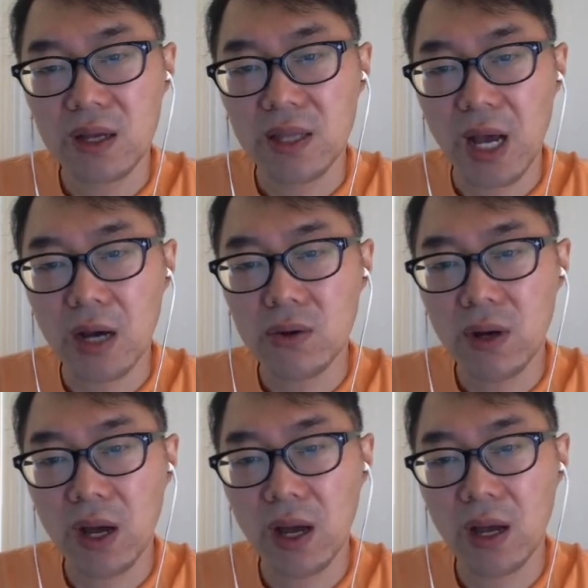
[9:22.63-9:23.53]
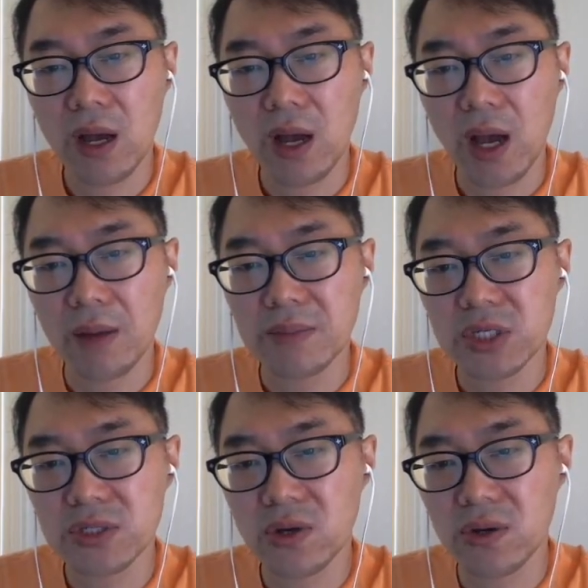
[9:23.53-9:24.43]
Now I'm
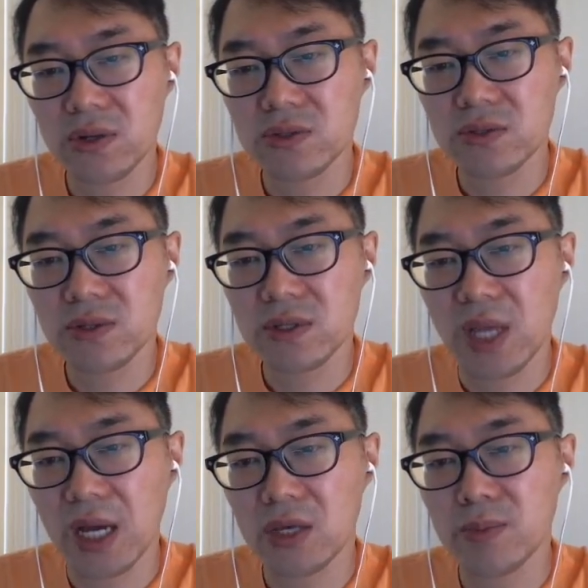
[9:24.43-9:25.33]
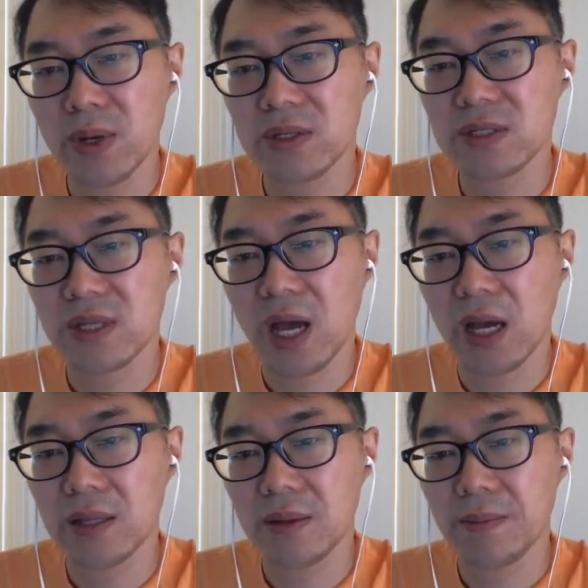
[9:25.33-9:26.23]
just gonna do
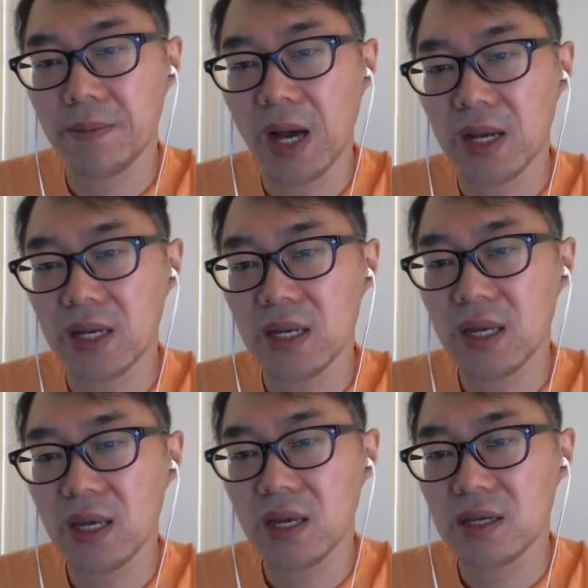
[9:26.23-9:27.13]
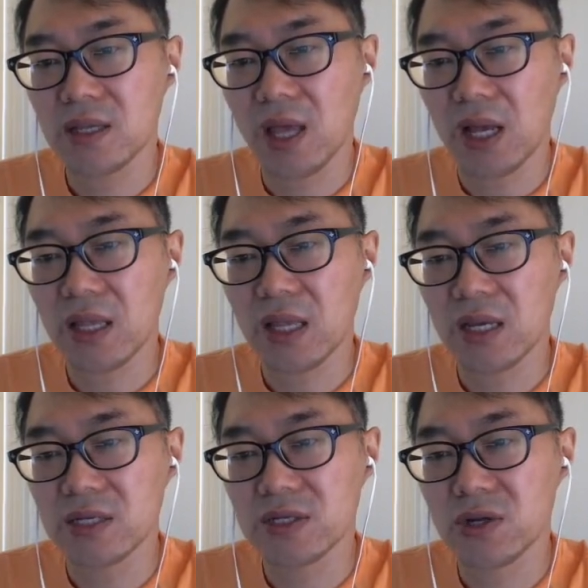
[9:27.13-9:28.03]

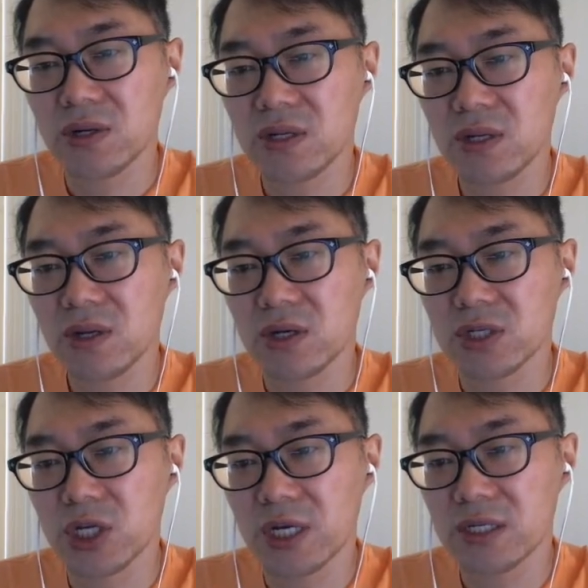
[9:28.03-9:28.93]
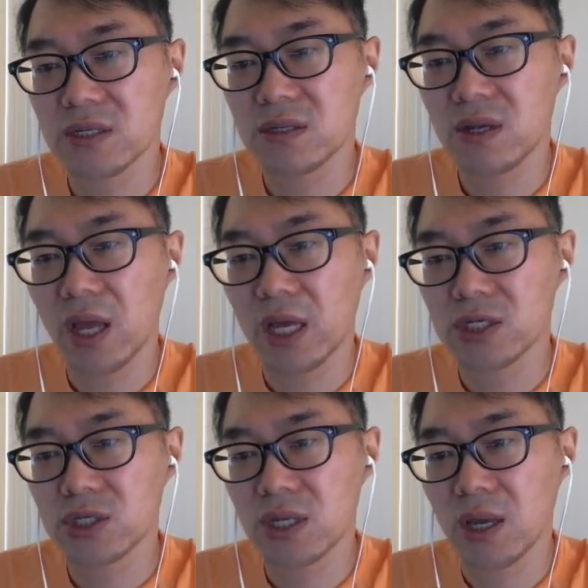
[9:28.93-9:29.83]
document.body.insert adjacent
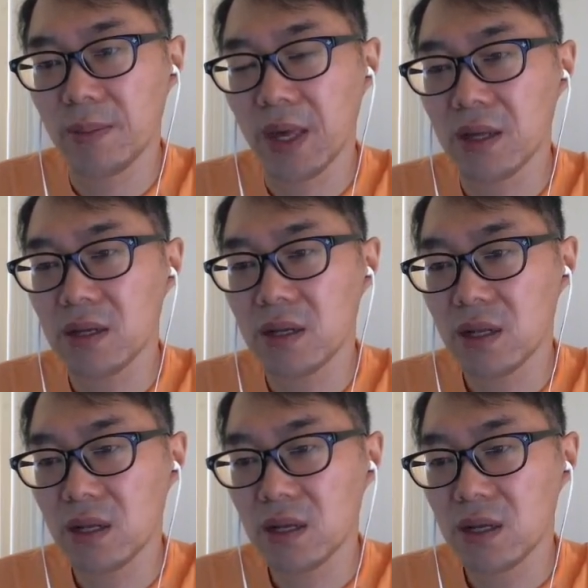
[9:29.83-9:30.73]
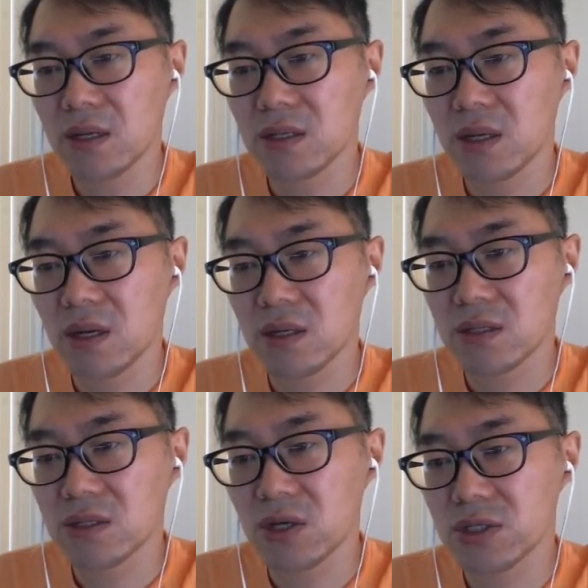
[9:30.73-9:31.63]
HTML
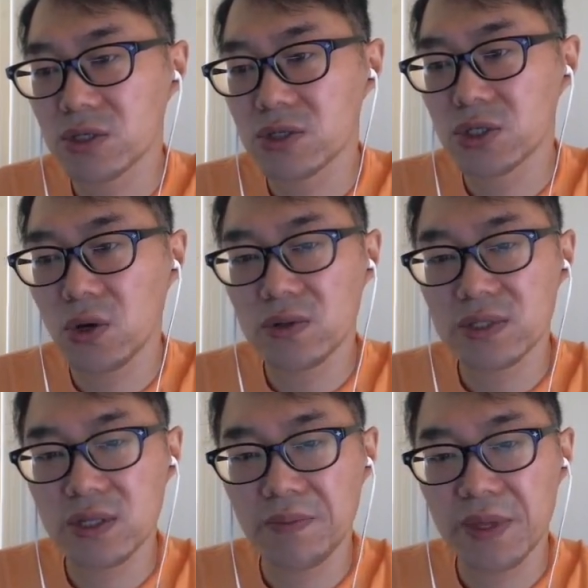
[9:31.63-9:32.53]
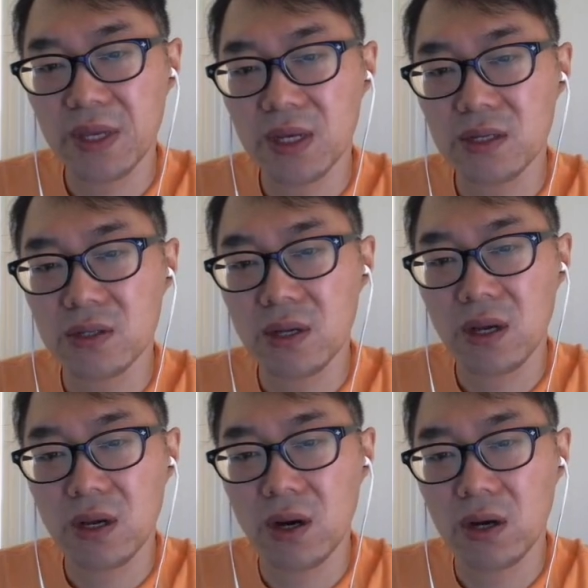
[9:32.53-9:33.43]
just to show something,
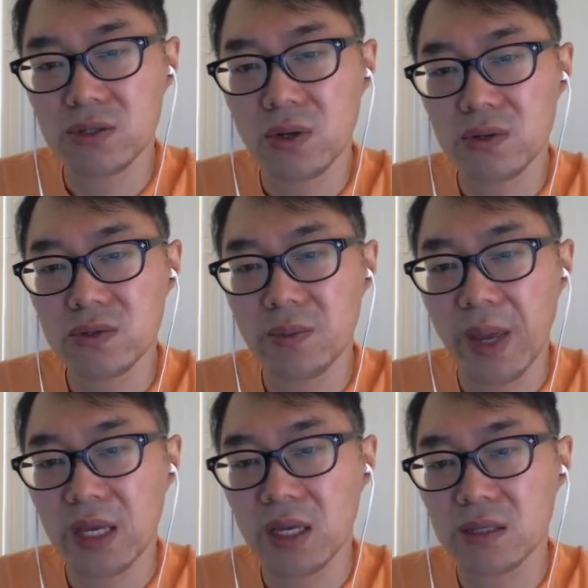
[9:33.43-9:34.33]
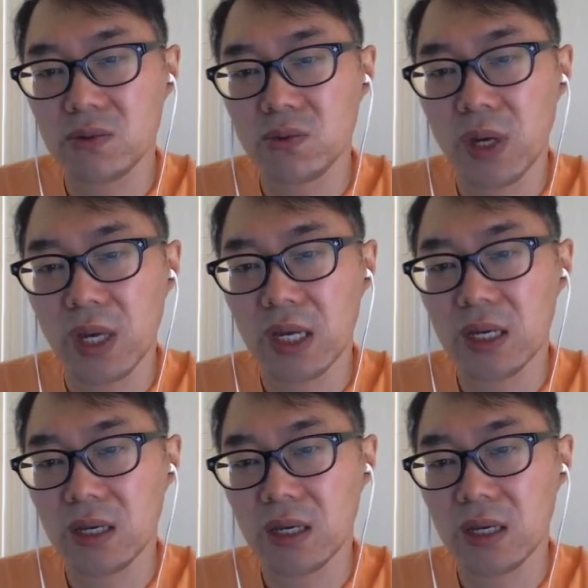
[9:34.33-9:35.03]
to make it quick.